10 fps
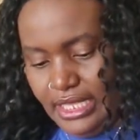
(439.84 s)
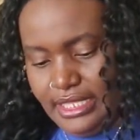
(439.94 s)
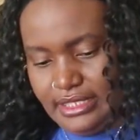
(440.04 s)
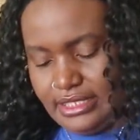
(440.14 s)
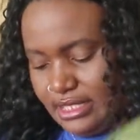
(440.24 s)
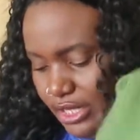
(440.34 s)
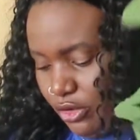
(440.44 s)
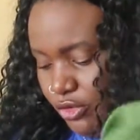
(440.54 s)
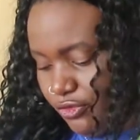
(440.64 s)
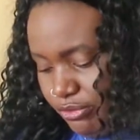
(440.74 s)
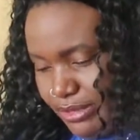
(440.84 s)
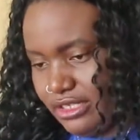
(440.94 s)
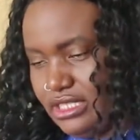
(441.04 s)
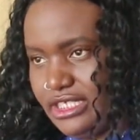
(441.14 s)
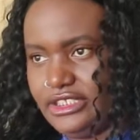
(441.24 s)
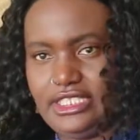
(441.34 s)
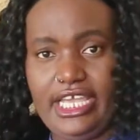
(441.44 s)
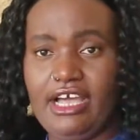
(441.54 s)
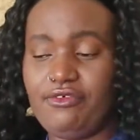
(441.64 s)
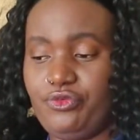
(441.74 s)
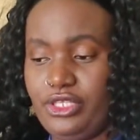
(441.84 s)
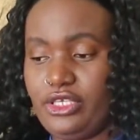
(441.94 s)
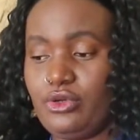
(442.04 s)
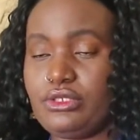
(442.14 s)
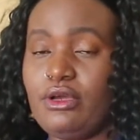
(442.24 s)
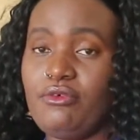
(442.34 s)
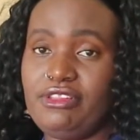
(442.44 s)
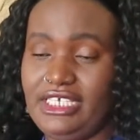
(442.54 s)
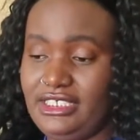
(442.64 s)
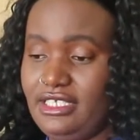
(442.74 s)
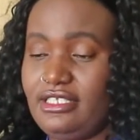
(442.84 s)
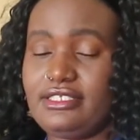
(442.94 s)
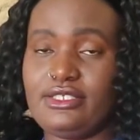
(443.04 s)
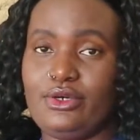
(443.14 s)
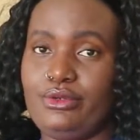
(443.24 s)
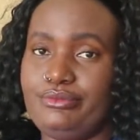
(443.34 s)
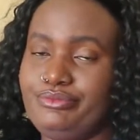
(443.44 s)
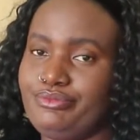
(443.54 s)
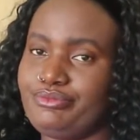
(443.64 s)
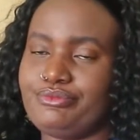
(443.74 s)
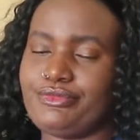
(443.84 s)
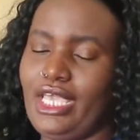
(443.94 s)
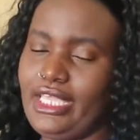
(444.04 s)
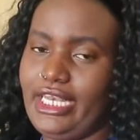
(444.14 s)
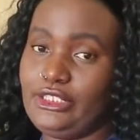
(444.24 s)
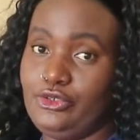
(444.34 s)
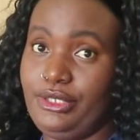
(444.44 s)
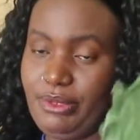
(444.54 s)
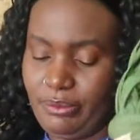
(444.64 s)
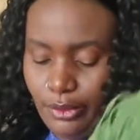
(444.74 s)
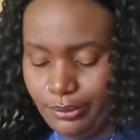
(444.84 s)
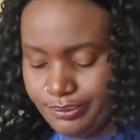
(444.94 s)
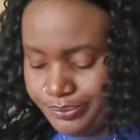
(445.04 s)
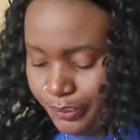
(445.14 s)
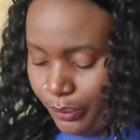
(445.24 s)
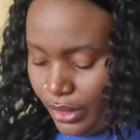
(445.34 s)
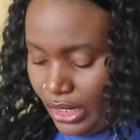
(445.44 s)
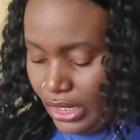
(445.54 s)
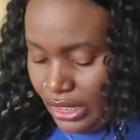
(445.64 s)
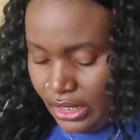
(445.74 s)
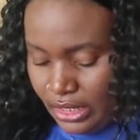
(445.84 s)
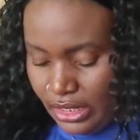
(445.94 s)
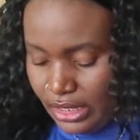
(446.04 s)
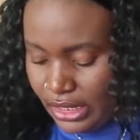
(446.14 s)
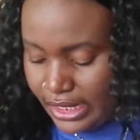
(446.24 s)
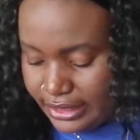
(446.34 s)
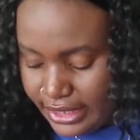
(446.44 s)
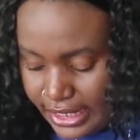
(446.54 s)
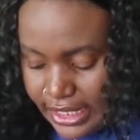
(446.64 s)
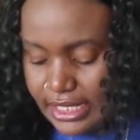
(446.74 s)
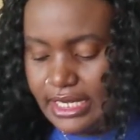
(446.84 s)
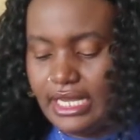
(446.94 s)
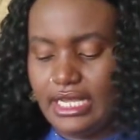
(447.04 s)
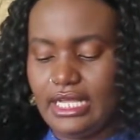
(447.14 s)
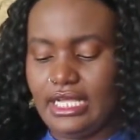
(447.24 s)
Yes, they're all from Matt Collection. They have really good flash shells, so get into it, people. And then